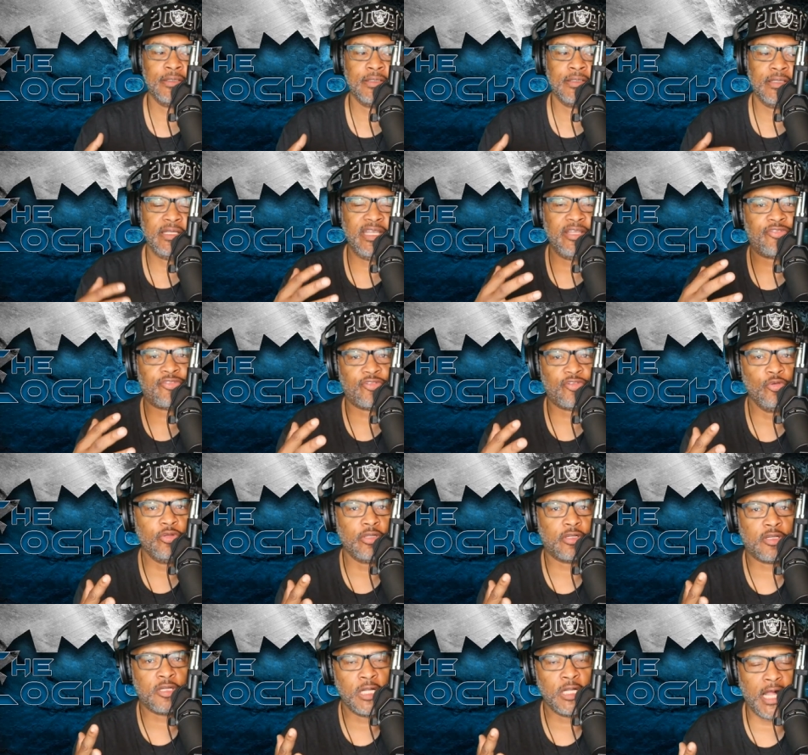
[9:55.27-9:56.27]
it's to
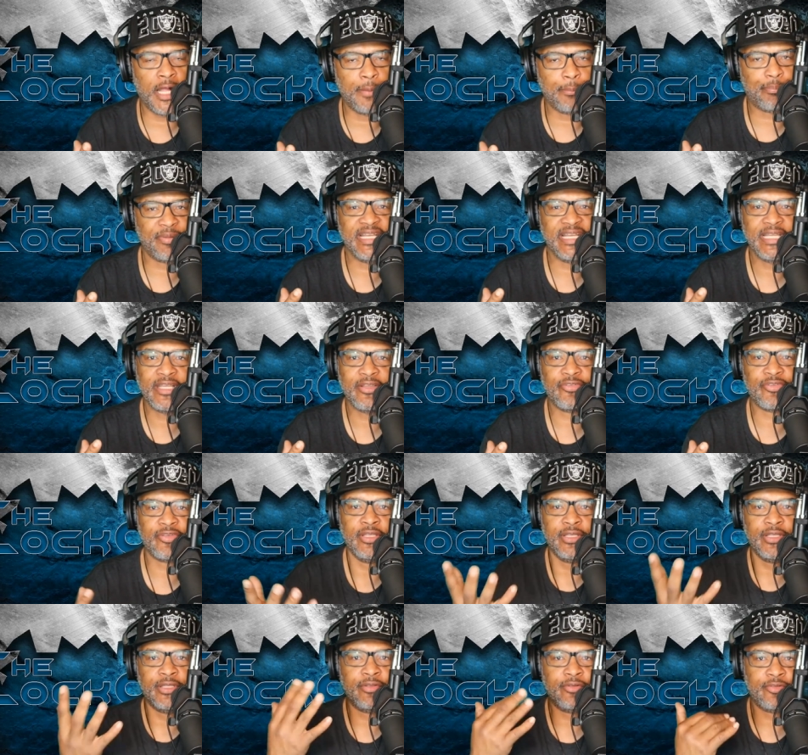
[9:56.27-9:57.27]
the company's
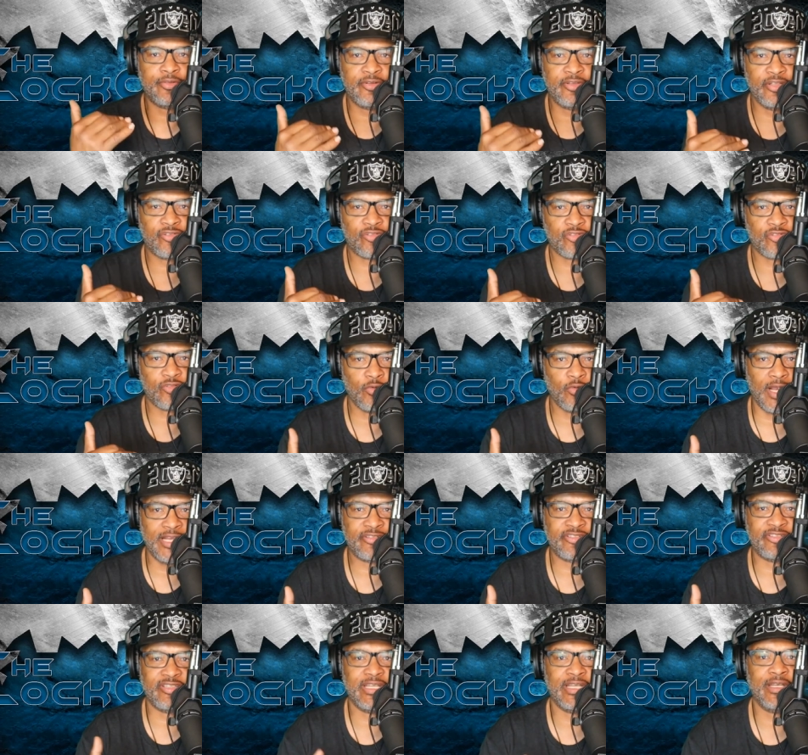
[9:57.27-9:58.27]

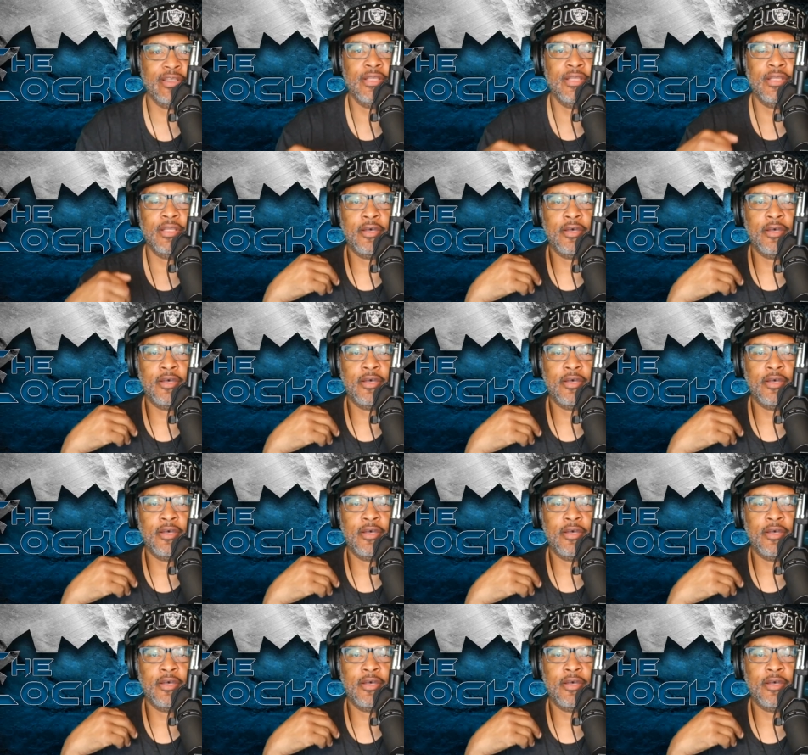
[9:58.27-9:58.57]
discretion